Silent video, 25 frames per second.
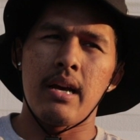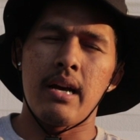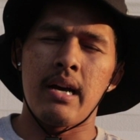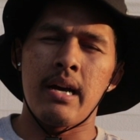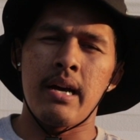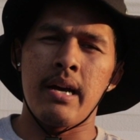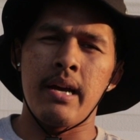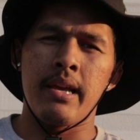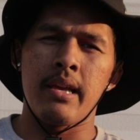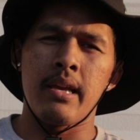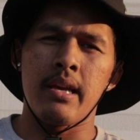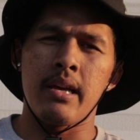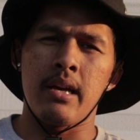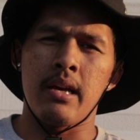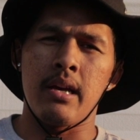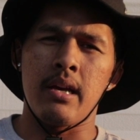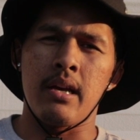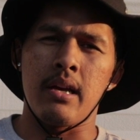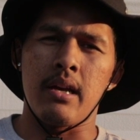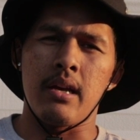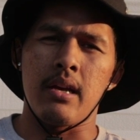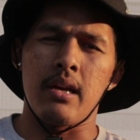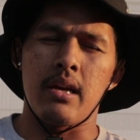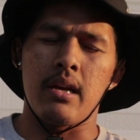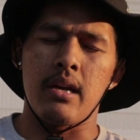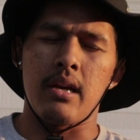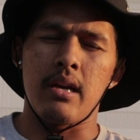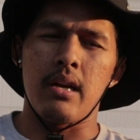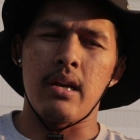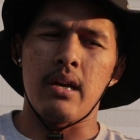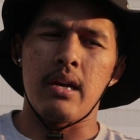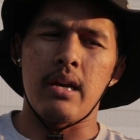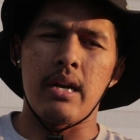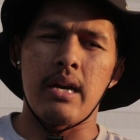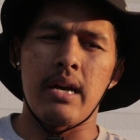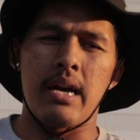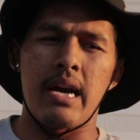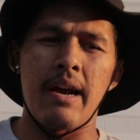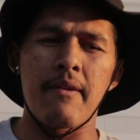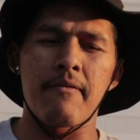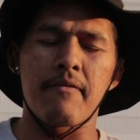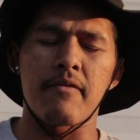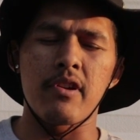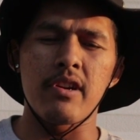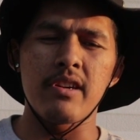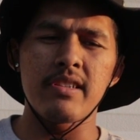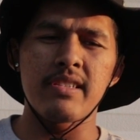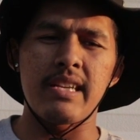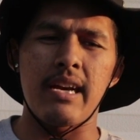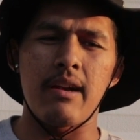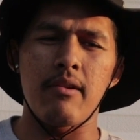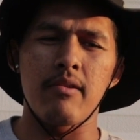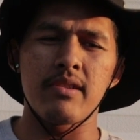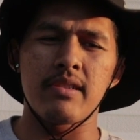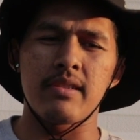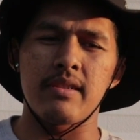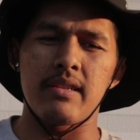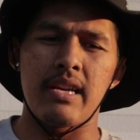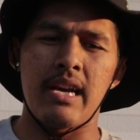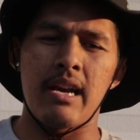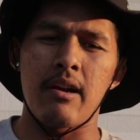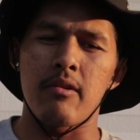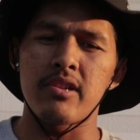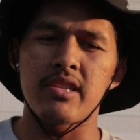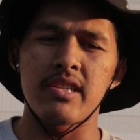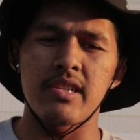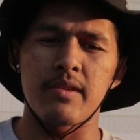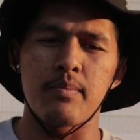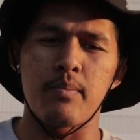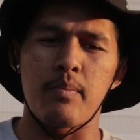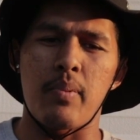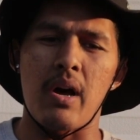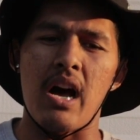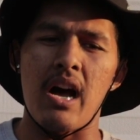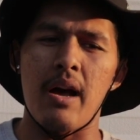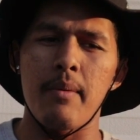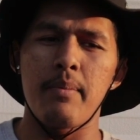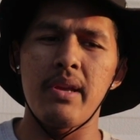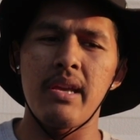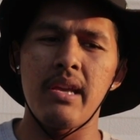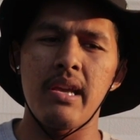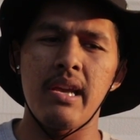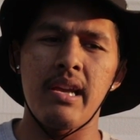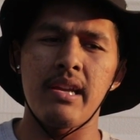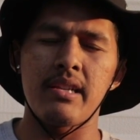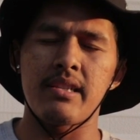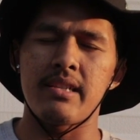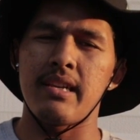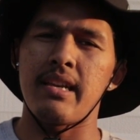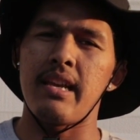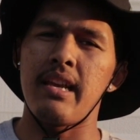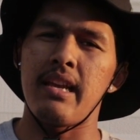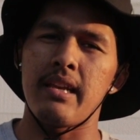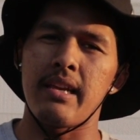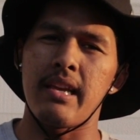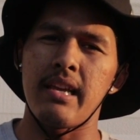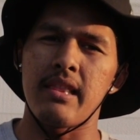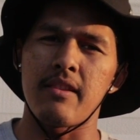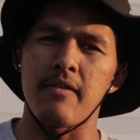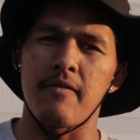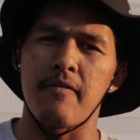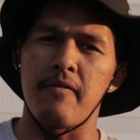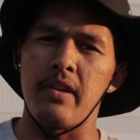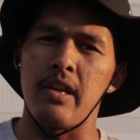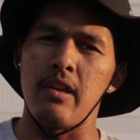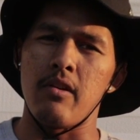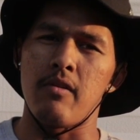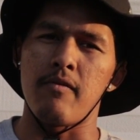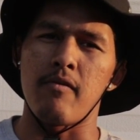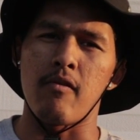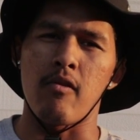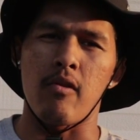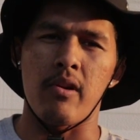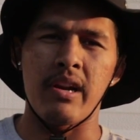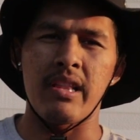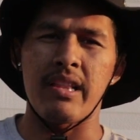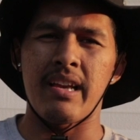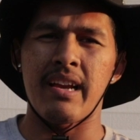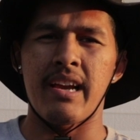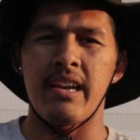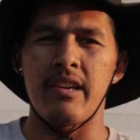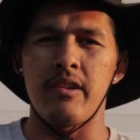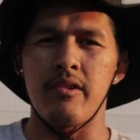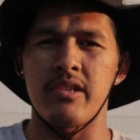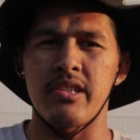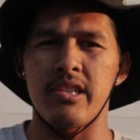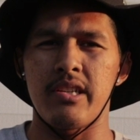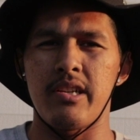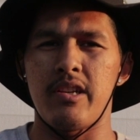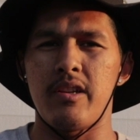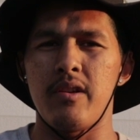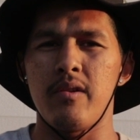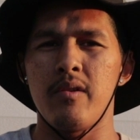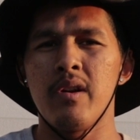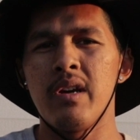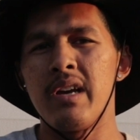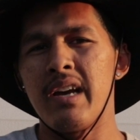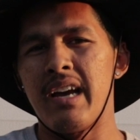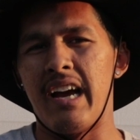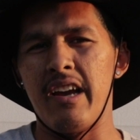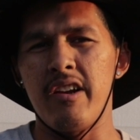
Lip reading: At first I was just popping it to get the feel for it like I usually do.